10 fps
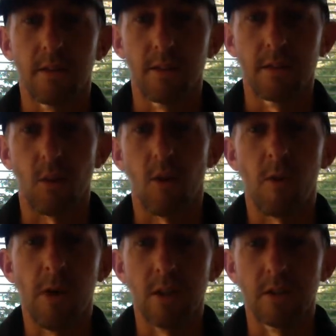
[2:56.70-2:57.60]
don't worry,
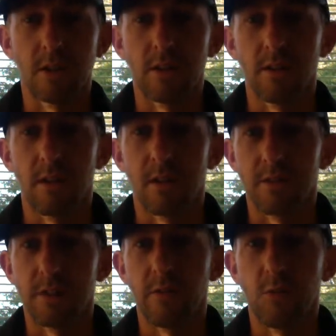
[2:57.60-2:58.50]
Ironman New Zealand. I've
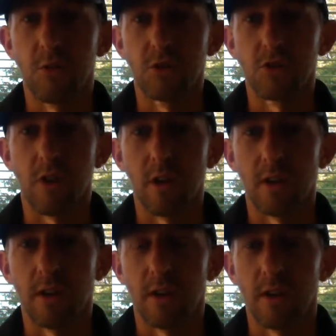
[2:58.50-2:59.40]
set everybody straight
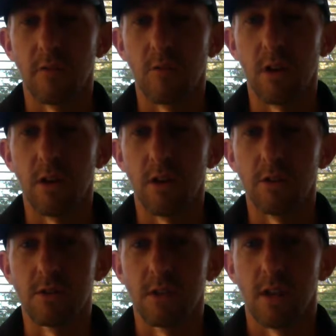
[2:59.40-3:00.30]
everybody
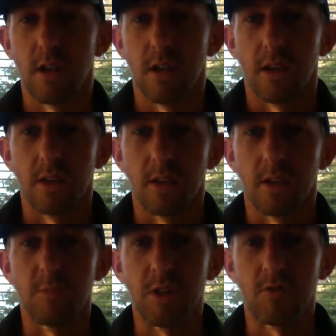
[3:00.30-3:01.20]
knows this is
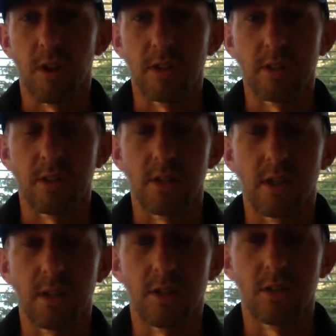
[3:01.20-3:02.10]
the best race
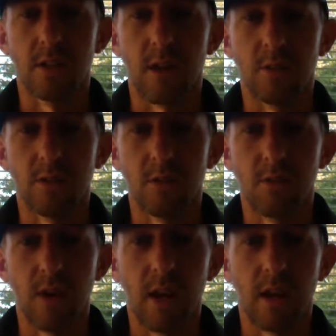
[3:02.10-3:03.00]
to come and do.
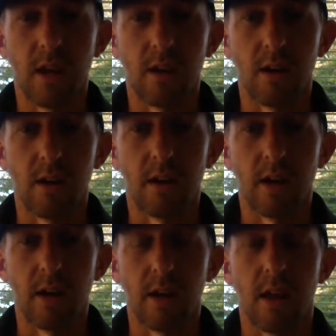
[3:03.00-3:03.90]
And
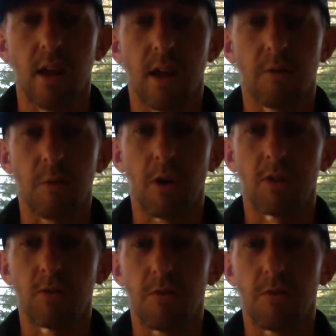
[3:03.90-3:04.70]
uh, I've spoken to a